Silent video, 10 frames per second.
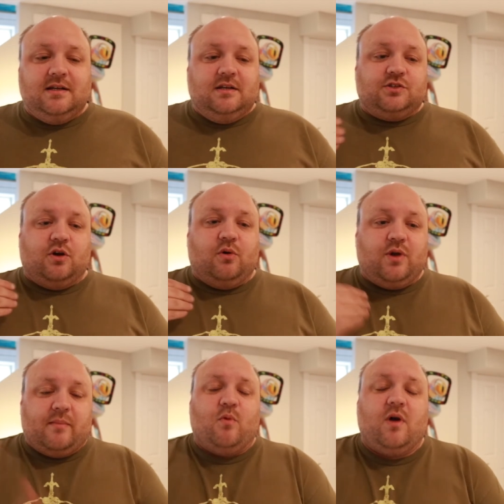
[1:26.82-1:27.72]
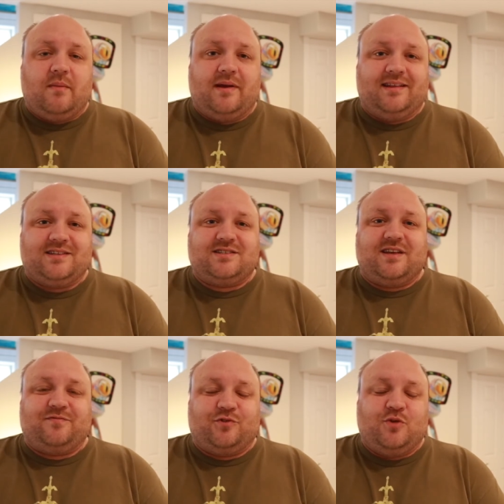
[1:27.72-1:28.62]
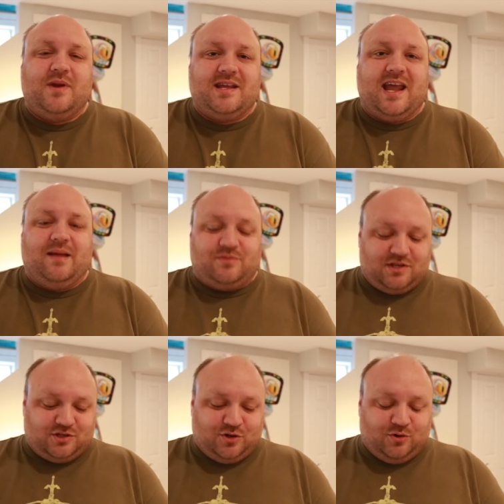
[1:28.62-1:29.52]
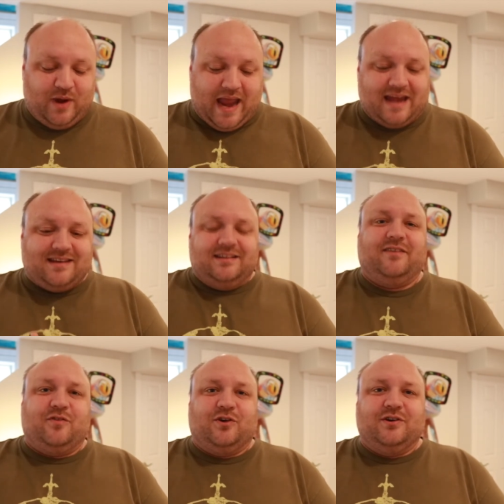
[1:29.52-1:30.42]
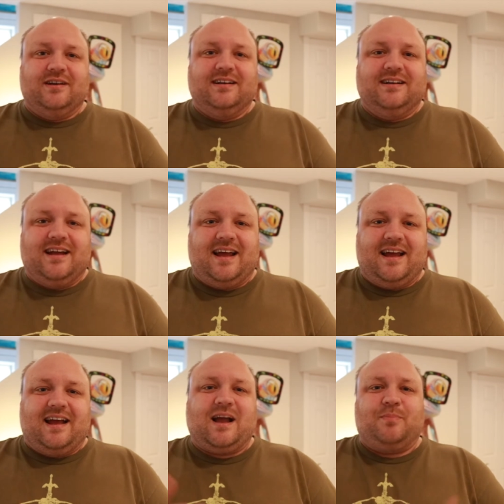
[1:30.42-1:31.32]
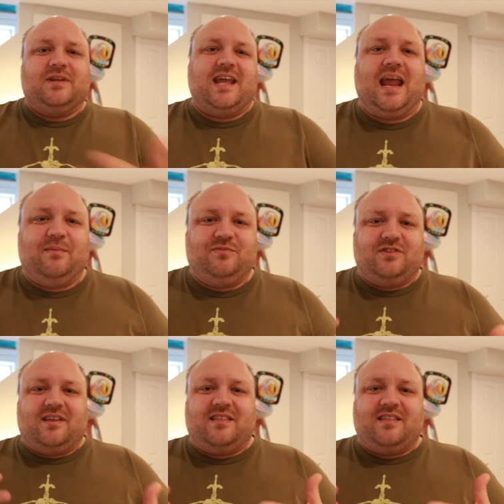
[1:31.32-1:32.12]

So number one on my list for Too Many Games is to hand deliver a couple of games